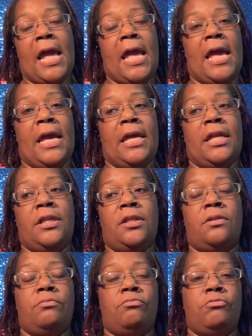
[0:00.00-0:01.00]

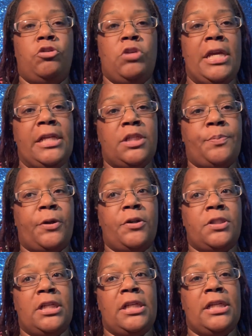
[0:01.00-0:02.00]
And each
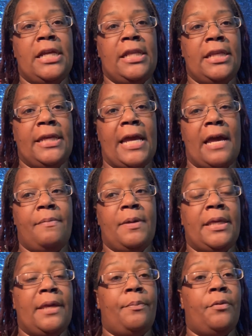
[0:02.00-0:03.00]
person in the
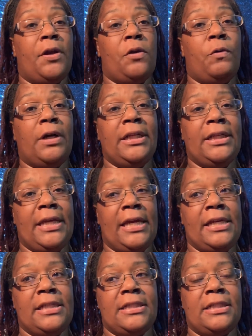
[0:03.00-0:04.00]
cabin can bring one
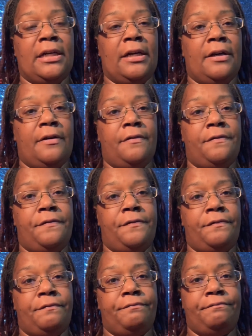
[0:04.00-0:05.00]
case of
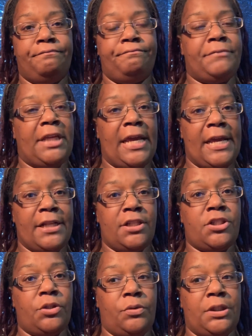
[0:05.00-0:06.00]
canned
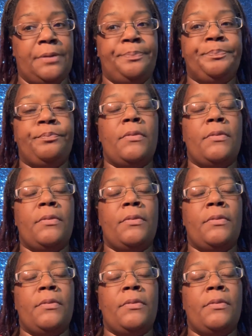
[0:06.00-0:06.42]
soda.